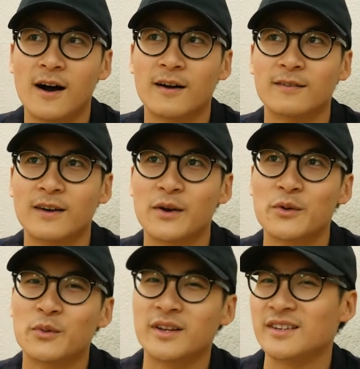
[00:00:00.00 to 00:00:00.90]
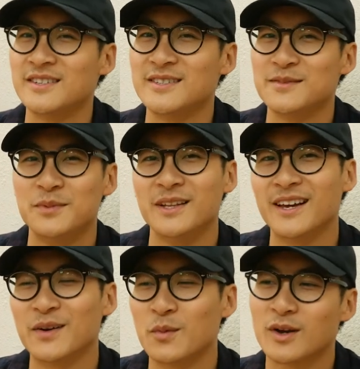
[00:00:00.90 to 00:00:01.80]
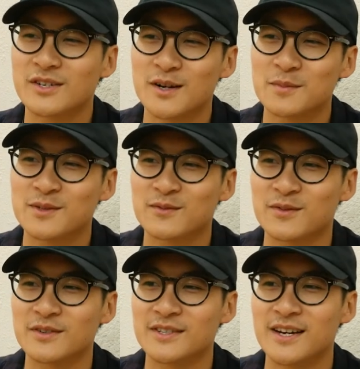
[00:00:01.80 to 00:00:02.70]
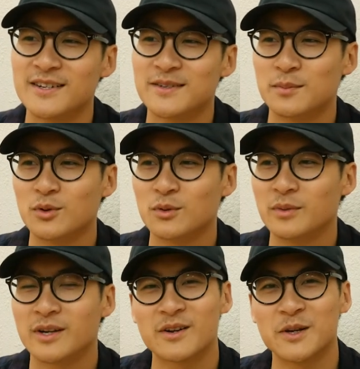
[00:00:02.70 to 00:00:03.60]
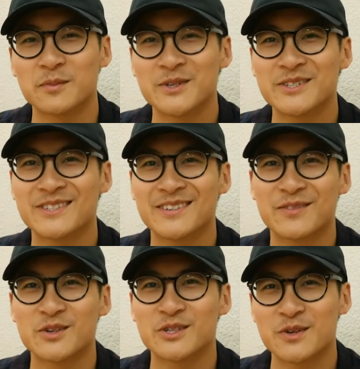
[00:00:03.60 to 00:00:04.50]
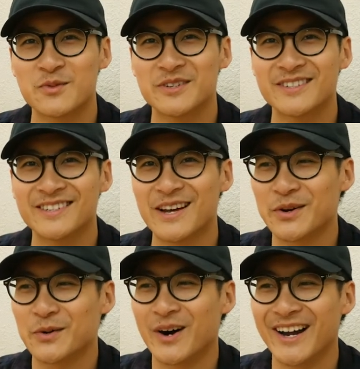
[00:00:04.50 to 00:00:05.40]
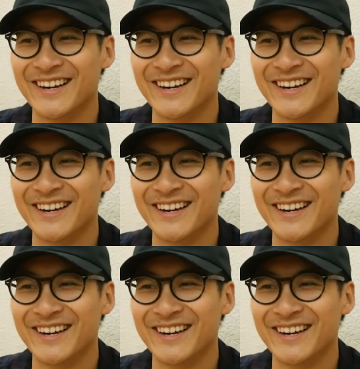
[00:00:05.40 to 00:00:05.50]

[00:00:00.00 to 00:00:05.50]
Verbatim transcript: I, don't know what it is, but like workshops for, tend to pull bigger numbers for some reason. I don't know why.